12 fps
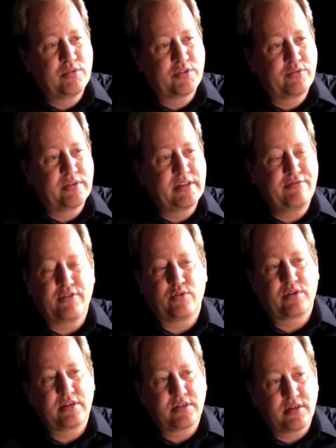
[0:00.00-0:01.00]
was really
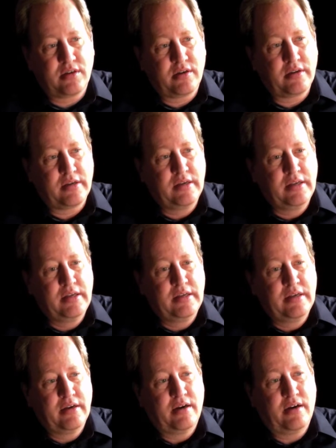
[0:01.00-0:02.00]
focused on
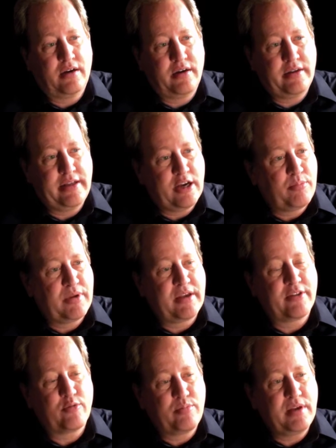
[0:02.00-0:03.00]
helping
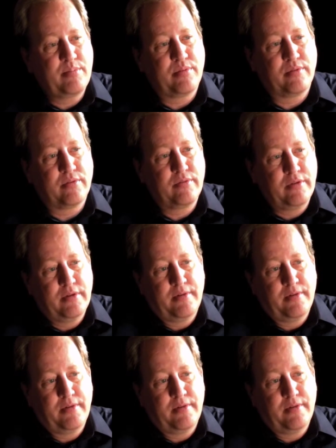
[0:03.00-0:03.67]
other people